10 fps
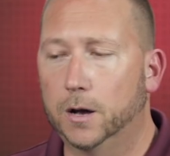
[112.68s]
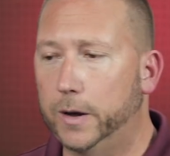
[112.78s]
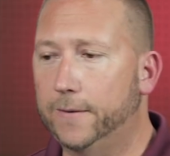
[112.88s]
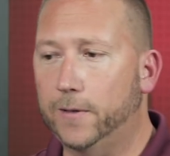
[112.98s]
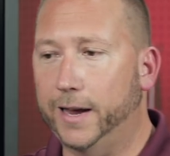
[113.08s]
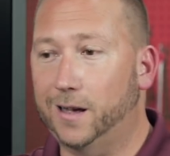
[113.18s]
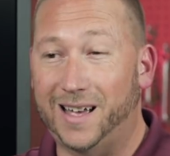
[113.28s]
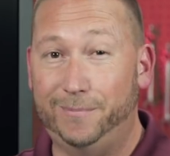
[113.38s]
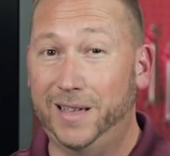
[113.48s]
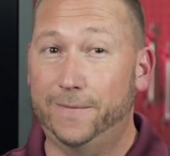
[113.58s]
We have like,
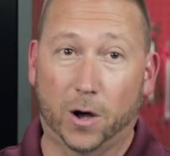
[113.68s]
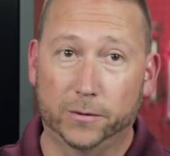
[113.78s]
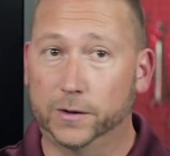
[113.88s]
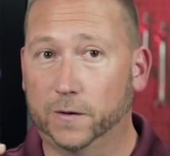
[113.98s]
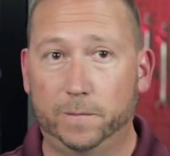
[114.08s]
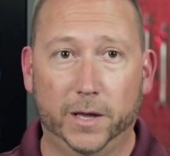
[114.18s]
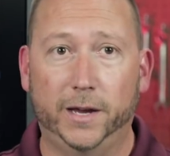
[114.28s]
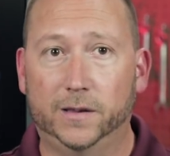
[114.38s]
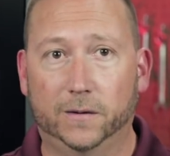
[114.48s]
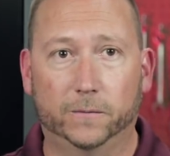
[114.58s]
I believe, hundreds of
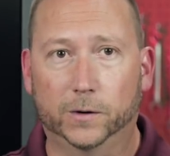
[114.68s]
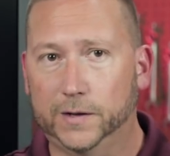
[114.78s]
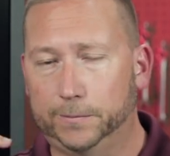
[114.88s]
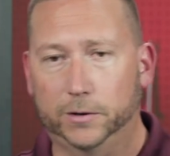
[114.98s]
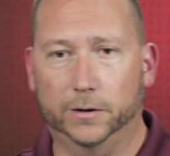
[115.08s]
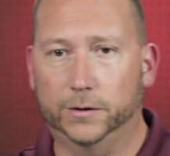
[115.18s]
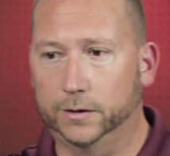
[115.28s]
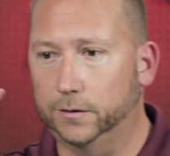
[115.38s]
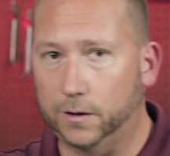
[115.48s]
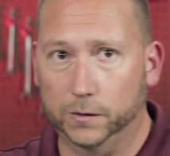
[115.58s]
millions of receptors
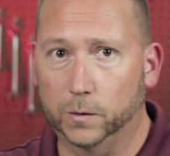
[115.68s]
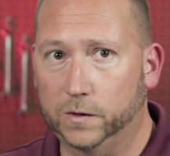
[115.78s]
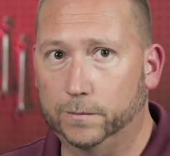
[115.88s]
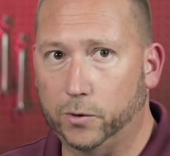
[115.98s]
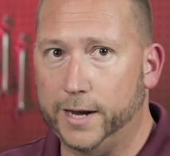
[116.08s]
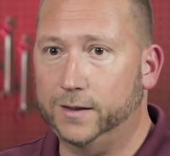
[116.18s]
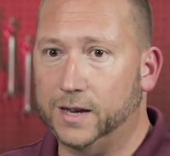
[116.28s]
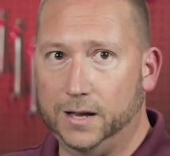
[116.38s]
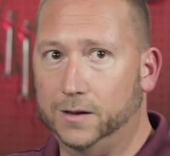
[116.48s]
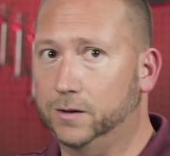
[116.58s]
and all sorts of brain
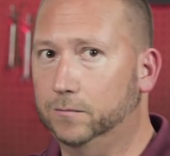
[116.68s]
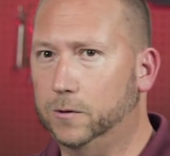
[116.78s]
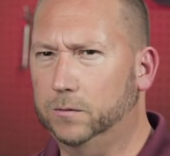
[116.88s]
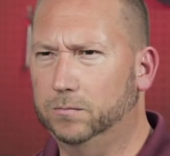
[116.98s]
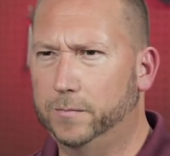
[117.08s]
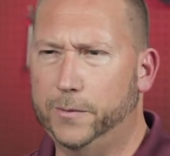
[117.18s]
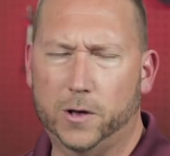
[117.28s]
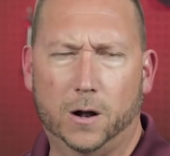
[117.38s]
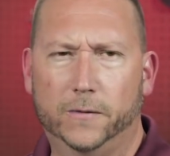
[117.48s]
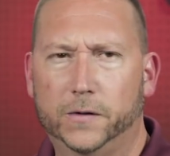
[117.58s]
cells, and well, maybe
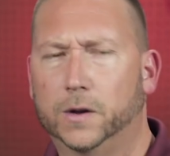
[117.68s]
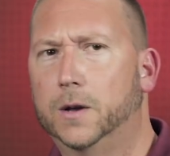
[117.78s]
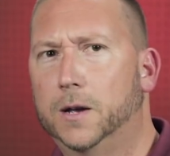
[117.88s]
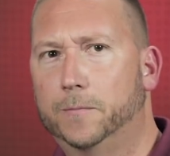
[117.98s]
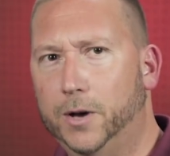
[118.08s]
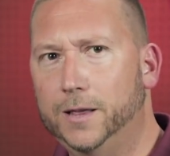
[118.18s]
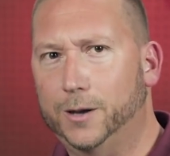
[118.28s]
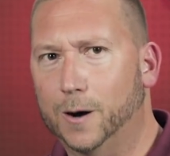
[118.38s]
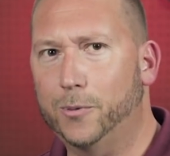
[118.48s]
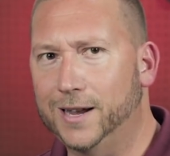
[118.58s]
not all of us, but
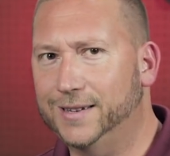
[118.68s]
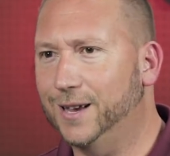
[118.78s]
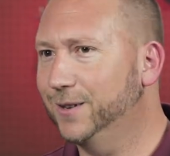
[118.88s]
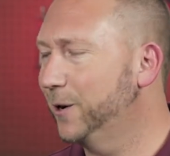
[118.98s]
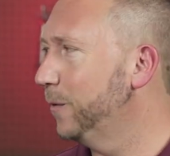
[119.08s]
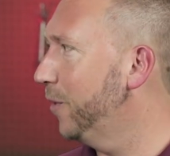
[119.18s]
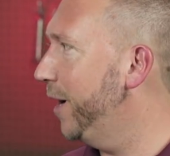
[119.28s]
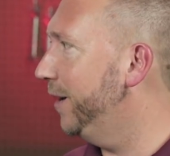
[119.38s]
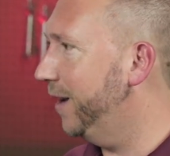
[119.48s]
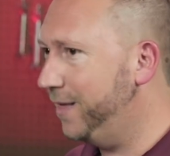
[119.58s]
there are brain cells in our
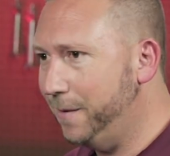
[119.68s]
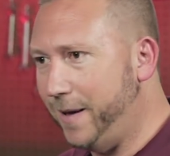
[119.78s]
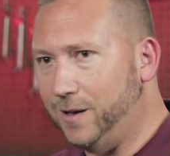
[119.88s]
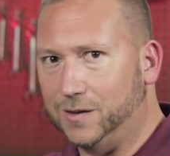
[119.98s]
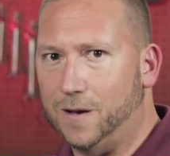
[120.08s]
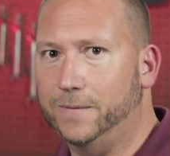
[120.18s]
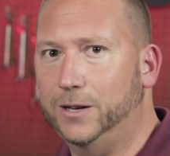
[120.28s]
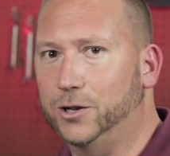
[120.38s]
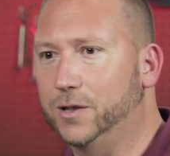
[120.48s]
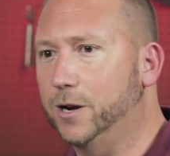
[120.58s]
brain, and they bounce off
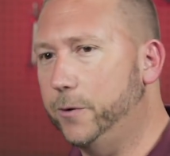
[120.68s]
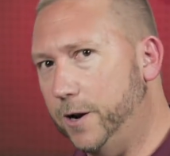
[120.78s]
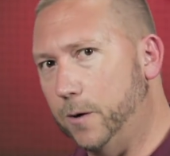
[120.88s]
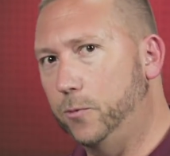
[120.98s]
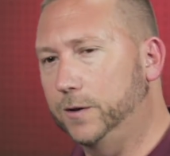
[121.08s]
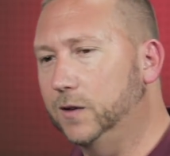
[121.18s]
each other, and you end up with